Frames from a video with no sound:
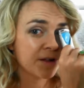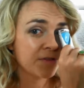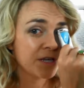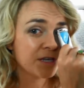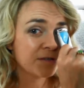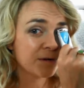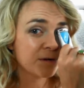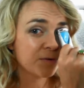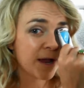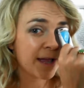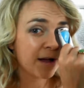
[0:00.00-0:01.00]
These are a
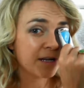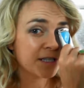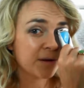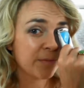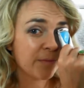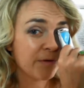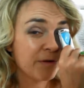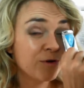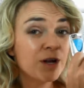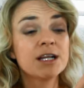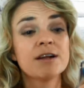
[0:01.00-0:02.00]
great item,
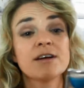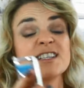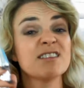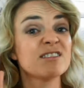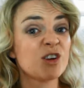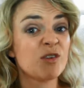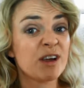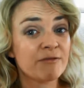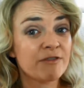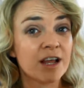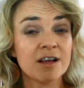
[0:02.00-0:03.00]
really nice little
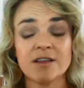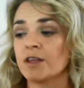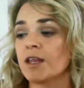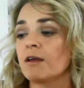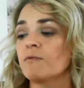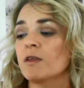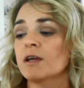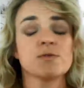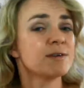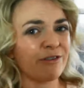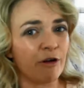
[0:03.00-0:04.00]
stocking filler. I think they're
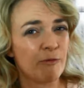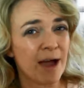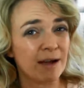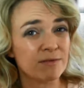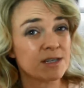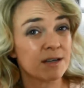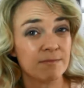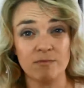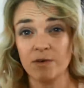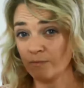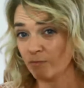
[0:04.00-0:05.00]
£25,
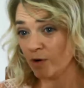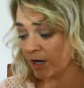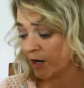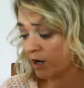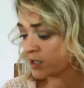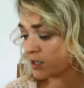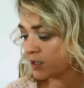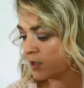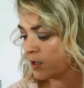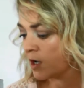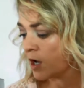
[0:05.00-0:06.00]
they're really nice.
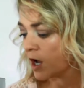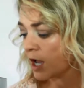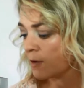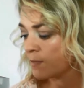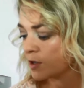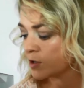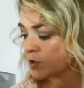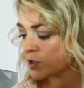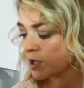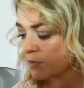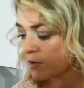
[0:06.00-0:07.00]

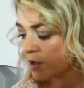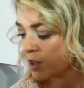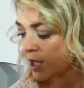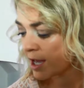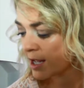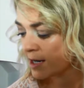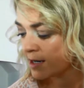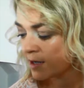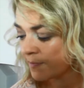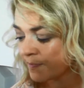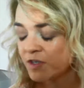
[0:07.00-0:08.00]
So
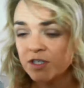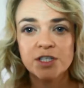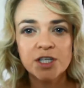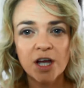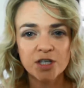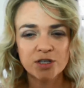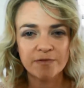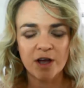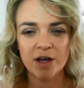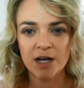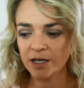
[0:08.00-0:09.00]
then just a touch of
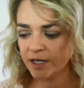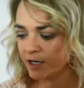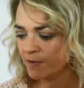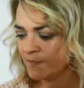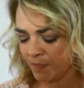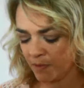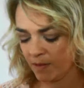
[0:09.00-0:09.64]
eyeliner.